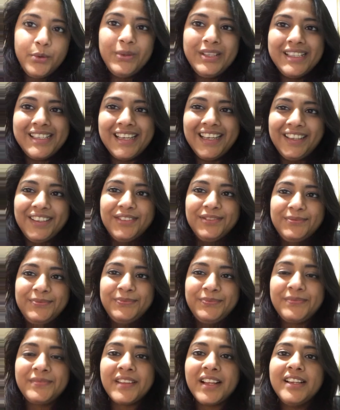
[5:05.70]
we'll see.
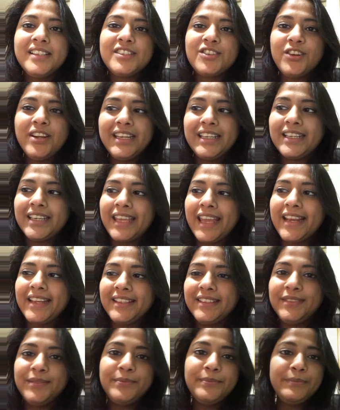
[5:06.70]
I'll try it again.
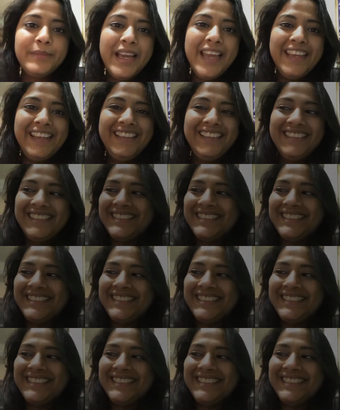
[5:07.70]
Bye.